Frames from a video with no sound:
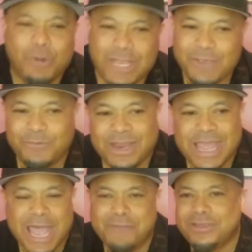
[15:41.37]
even
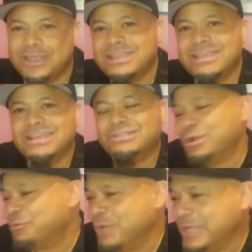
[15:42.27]
having to
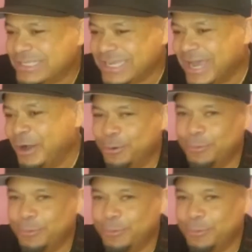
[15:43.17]
reach out.